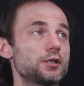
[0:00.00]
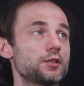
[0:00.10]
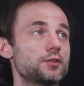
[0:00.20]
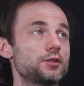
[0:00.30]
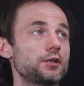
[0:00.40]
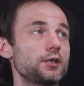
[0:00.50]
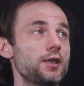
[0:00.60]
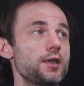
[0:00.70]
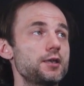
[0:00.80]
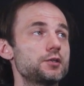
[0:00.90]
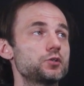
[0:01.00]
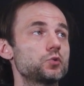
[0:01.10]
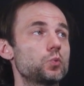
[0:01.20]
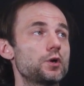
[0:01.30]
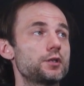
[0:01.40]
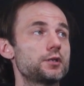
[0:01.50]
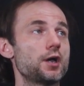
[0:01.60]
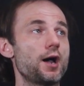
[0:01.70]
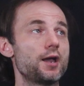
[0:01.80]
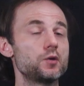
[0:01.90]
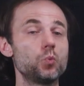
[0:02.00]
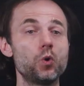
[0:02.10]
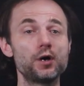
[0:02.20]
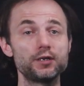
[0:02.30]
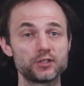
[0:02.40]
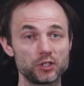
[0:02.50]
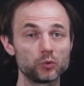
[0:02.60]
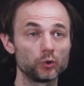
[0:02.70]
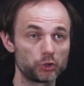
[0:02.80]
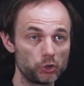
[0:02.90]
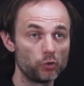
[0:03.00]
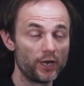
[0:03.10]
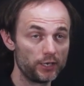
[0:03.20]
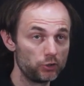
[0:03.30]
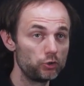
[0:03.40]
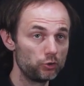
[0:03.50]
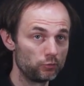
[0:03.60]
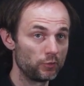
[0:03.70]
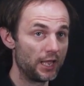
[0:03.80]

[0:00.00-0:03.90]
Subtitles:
the case when I1 is equal to I2,